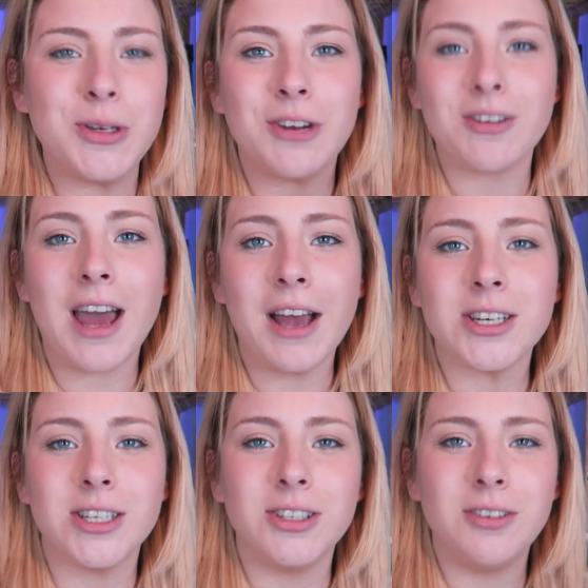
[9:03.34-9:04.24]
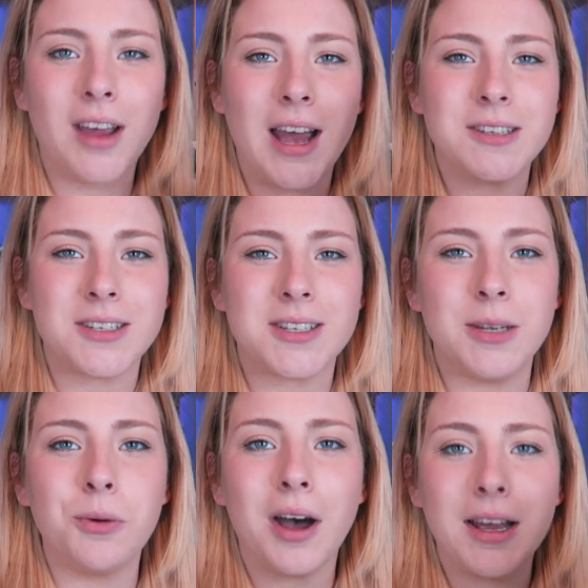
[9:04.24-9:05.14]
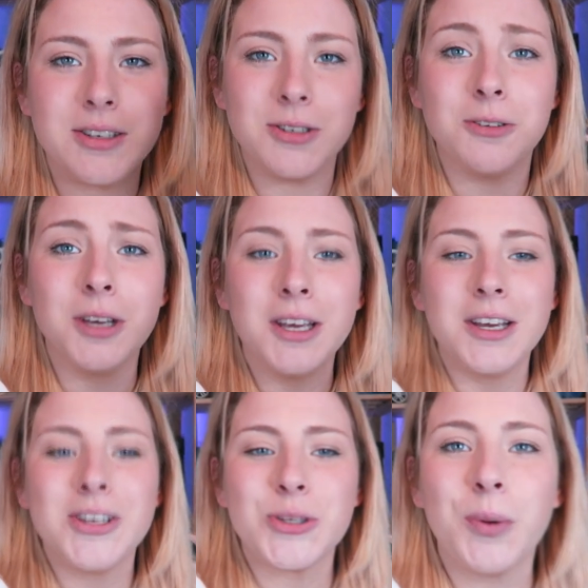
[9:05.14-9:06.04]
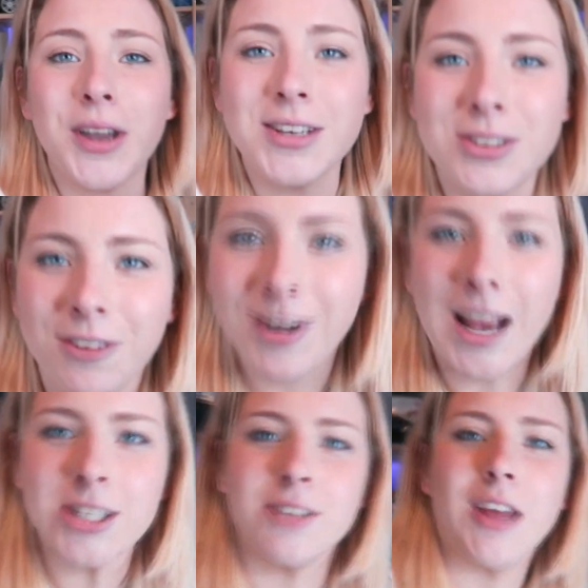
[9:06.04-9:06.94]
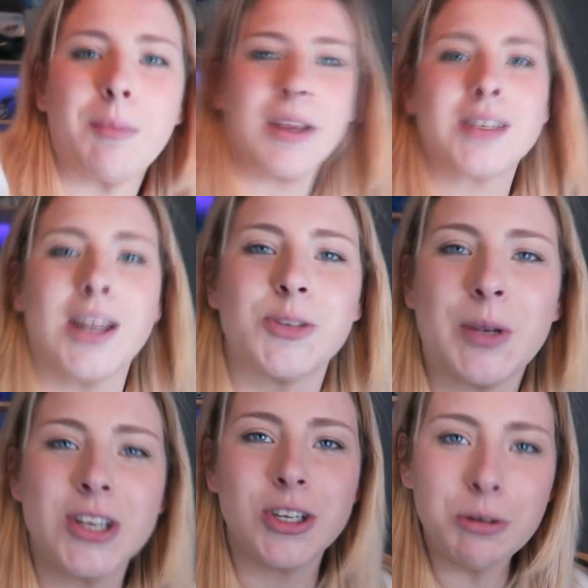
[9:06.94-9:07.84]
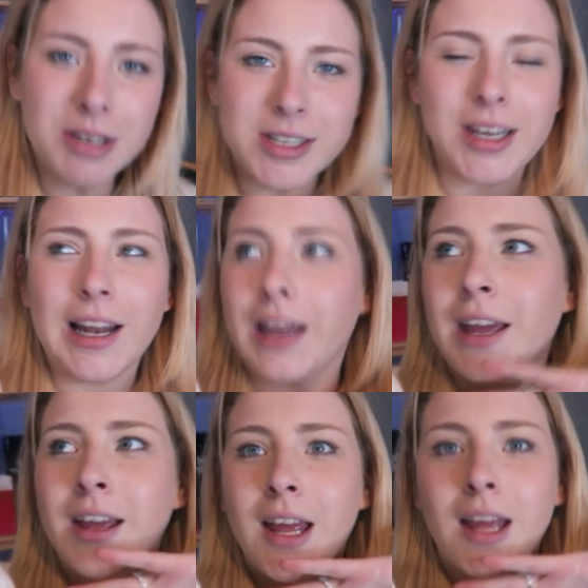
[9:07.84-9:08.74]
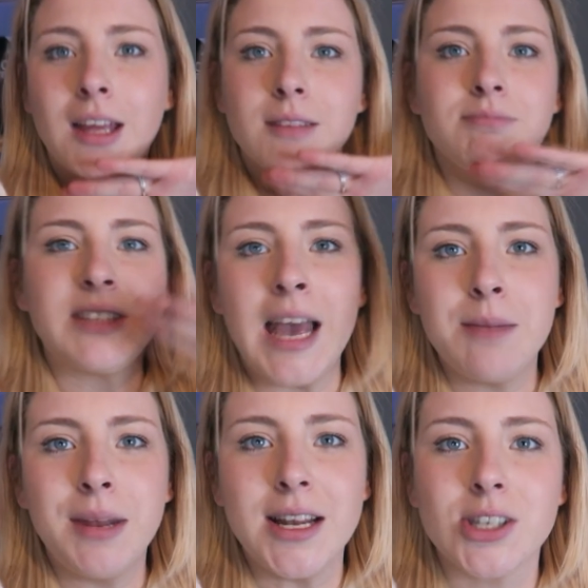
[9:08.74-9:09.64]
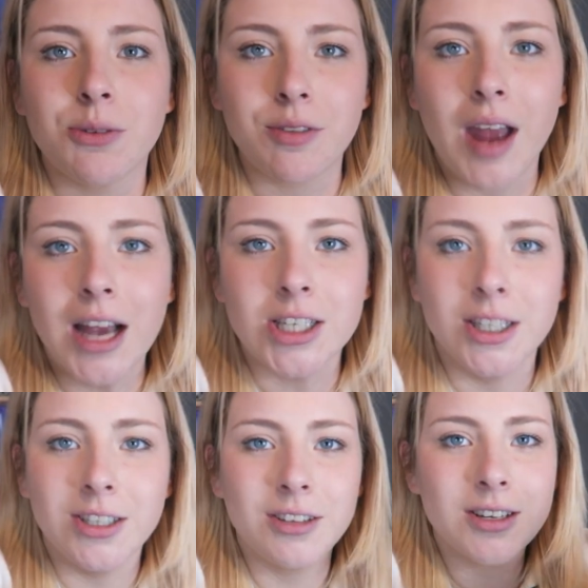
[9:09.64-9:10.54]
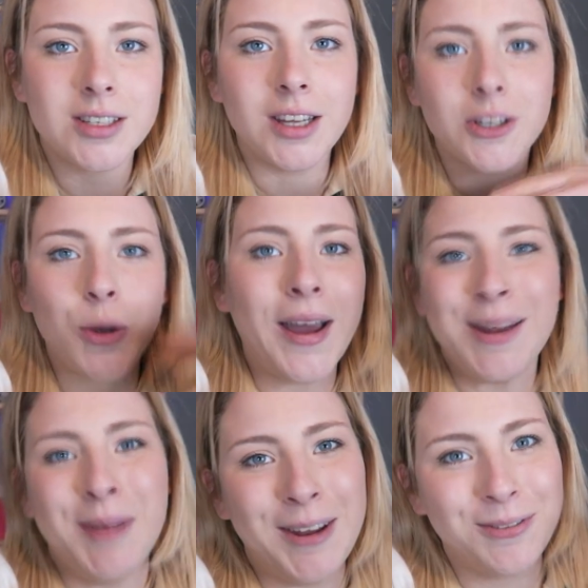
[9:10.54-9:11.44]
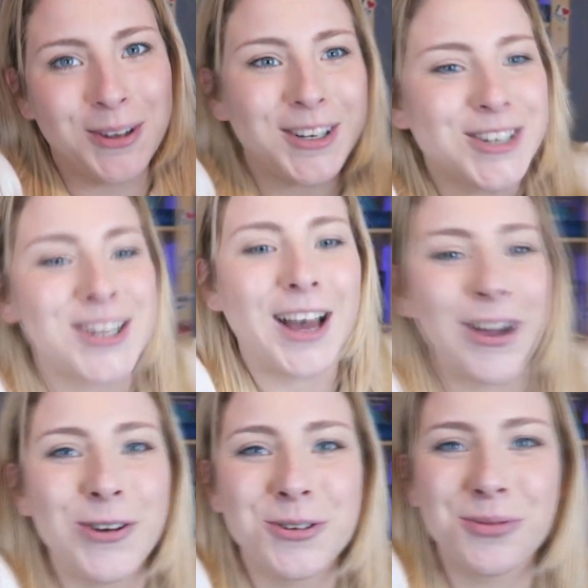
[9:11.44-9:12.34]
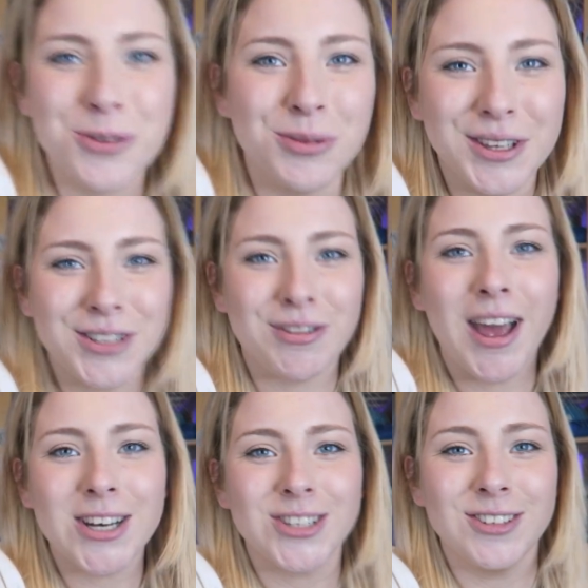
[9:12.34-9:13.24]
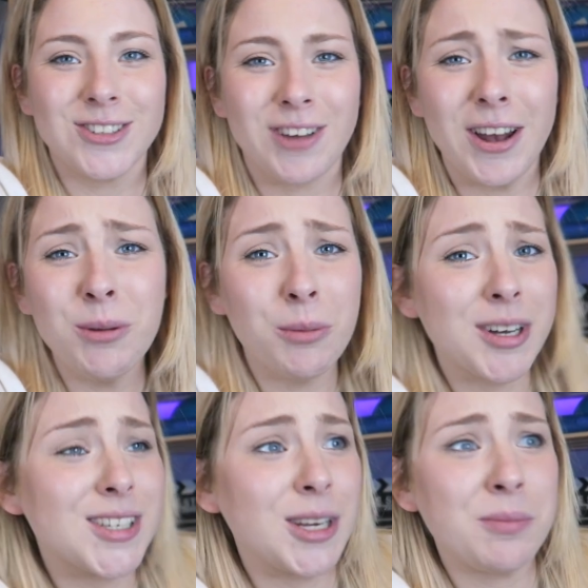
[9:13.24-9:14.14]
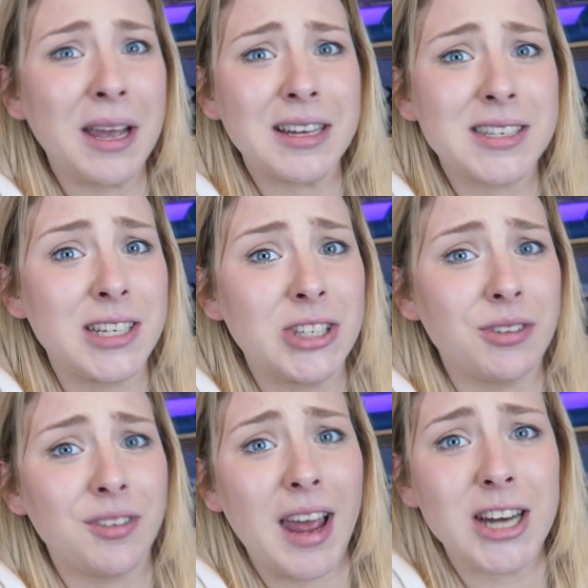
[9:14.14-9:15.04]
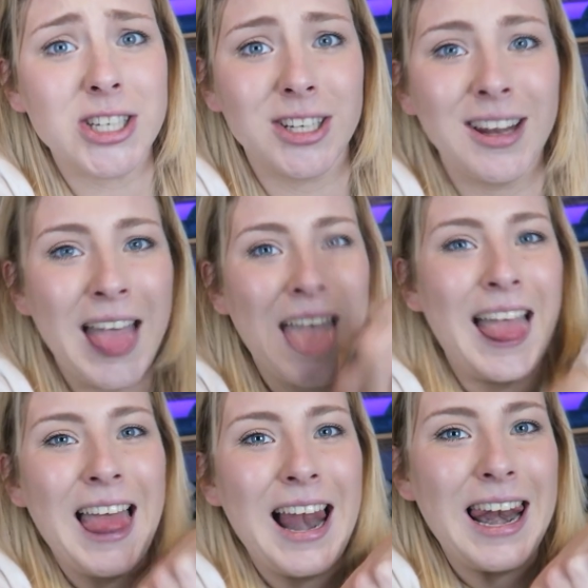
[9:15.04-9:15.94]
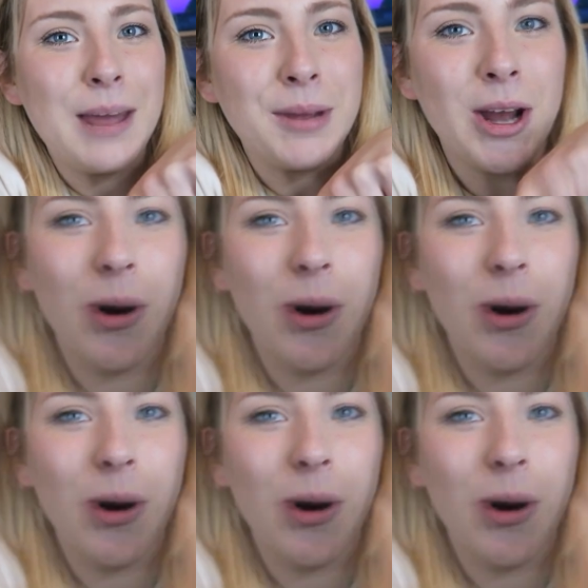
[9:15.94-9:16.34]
doing a reaction you guys can see what I do to put into a reaction if that makes sense because you only see like 10 minutes of a reaction you don't see the 20 minute footage that goes through with this reaction so anyone want to see a behind the scenes of a reaction let me